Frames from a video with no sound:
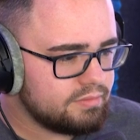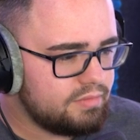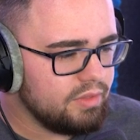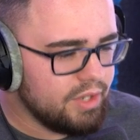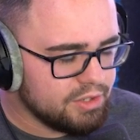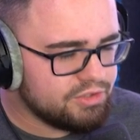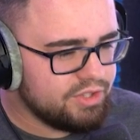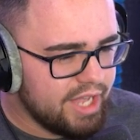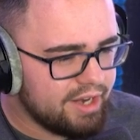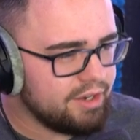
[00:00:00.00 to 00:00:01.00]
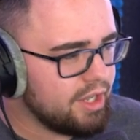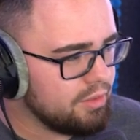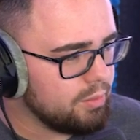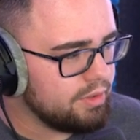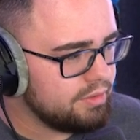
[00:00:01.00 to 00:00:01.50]
There's yet another
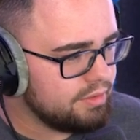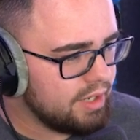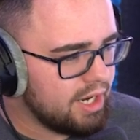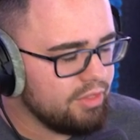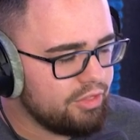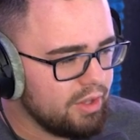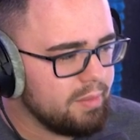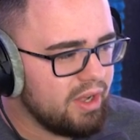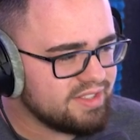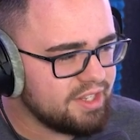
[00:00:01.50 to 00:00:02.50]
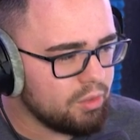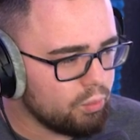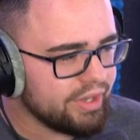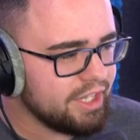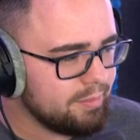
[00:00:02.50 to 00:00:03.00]
one. On the thumbnail, I've seen a
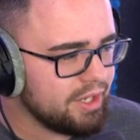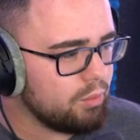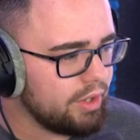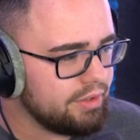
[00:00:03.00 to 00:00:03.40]
really big one.